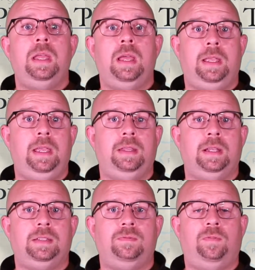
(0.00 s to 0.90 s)
Again,
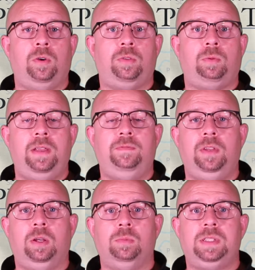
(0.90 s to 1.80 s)
that's forthright
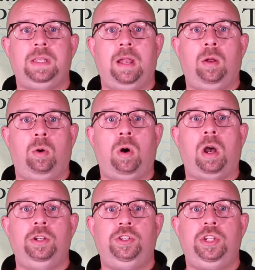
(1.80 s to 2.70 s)
films dot
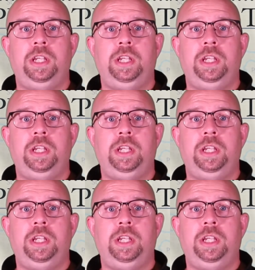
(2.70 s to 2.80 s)
org.